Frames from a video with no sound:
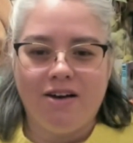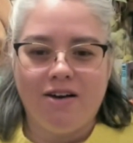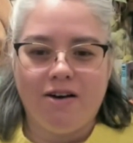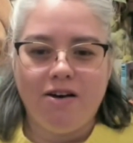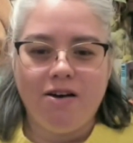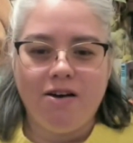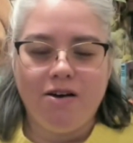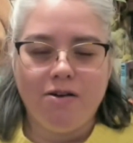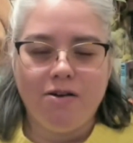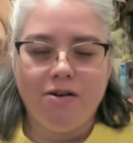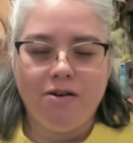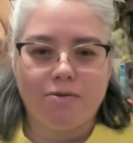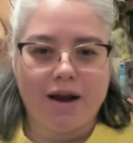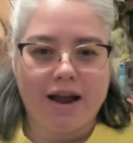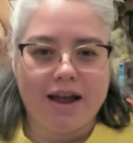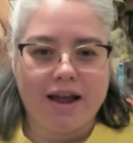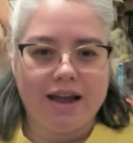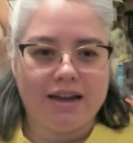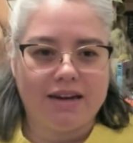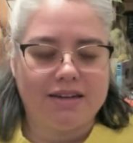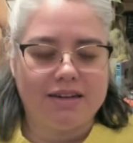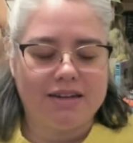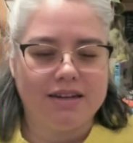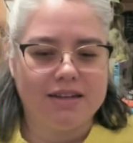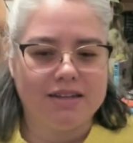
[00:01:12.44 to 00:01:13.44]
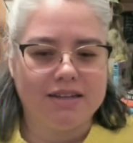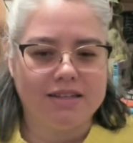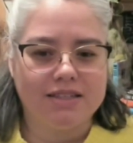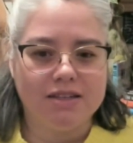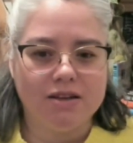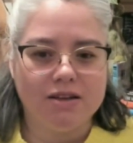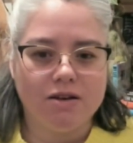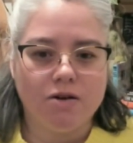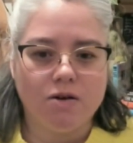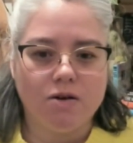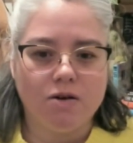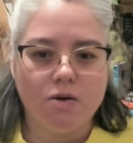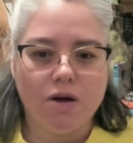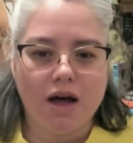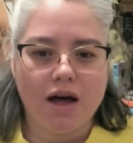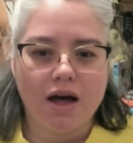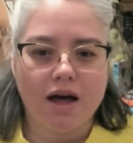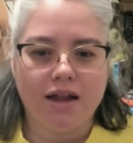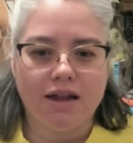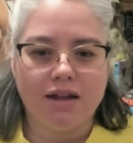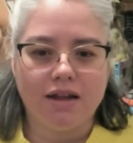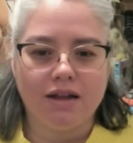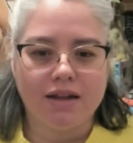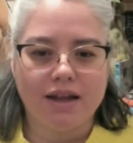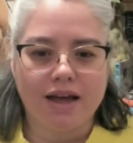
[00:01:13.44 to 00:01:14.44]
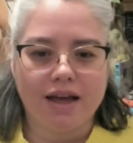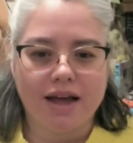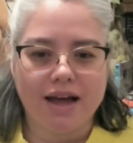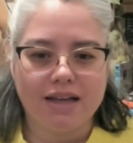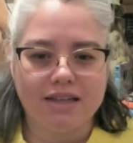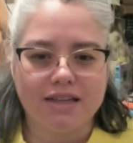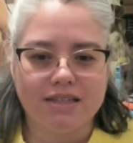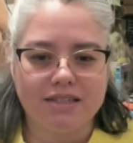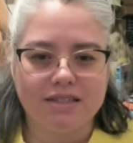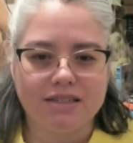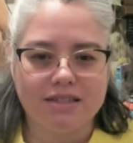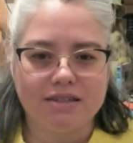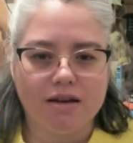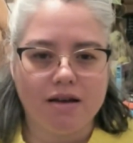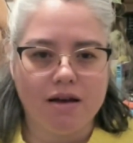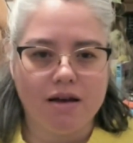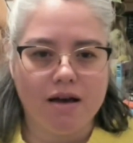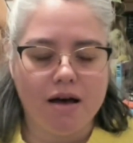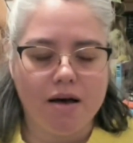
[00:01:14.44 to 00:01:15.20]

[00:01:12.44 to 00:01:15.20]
All right. So last